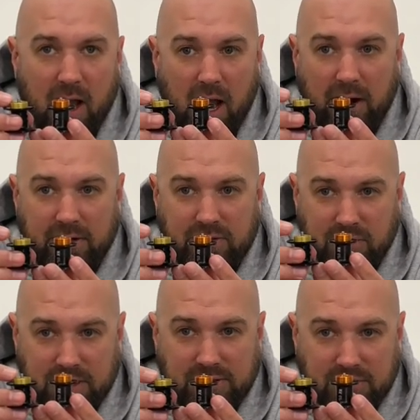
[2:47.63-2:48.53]
on a
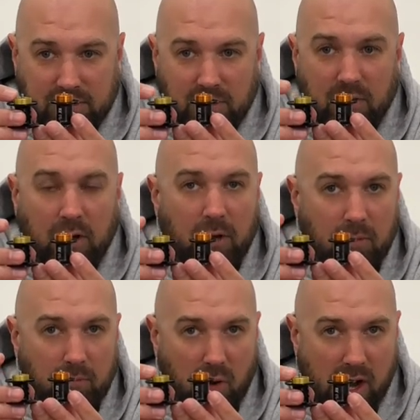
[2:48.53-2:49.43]
traditional
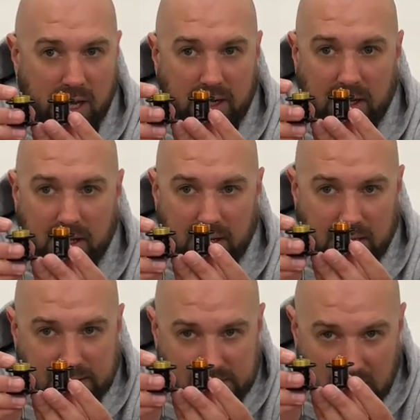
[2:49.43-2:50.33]
brake
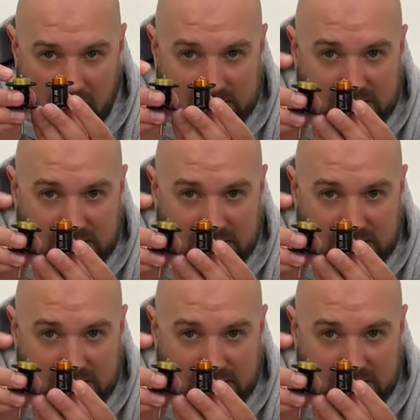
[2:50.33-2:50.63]
is a lot